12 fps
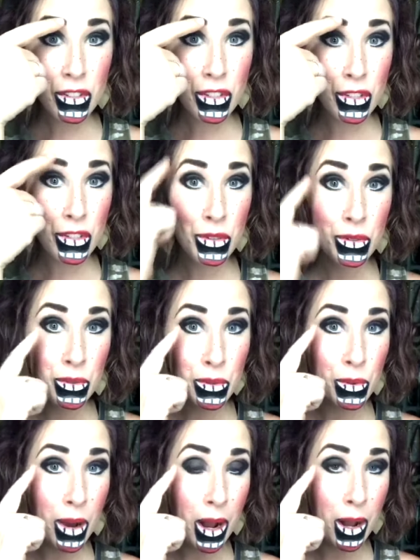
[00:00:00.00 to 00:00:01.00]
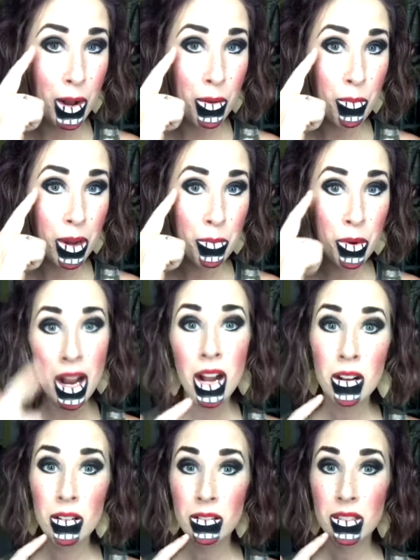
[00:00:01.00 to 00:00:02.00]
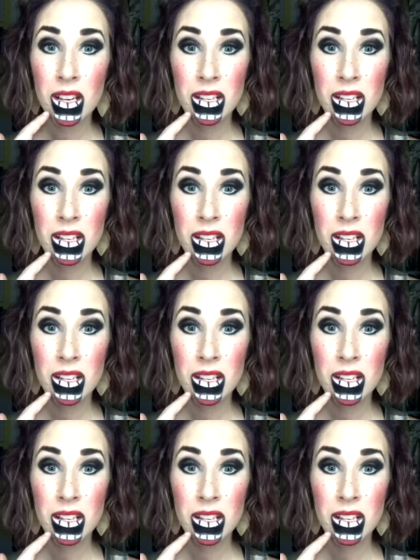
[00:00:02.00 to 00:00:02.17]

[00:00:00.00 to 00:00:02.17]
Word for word: to do um, my brows.